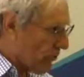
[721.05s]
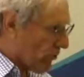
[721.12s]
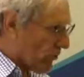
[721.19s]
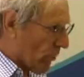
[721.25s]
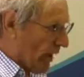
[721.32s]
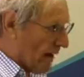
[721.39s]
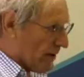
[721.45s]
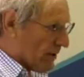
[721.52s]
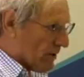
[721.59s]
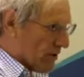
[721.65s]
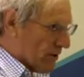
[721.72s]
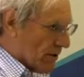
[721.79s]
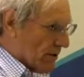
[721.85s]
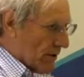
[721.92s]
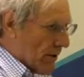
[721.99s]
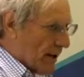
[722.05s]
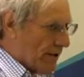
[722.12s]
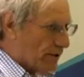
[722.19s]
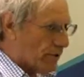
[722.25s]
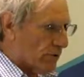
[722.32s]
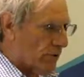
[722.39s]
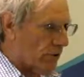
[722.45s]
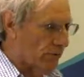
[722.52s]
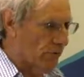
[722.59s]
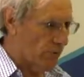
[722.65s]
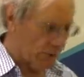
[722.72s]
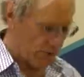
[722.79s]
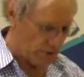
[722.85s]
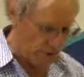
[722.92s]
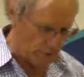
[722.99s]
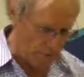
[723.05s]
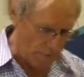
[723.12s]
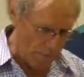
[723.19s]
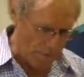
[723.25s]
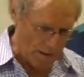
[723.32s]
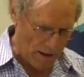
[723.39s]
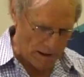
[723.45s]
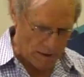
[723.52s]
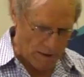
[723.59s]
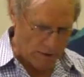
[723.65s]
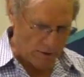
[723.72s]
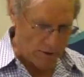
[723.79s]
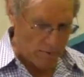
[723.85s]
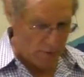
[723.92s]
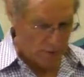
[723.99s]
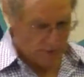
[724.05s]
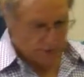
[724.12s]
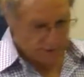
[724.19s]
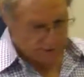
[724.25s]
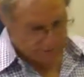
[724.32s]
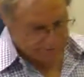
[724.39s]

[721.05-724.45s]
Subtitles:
crisis in the nature of Western democracy.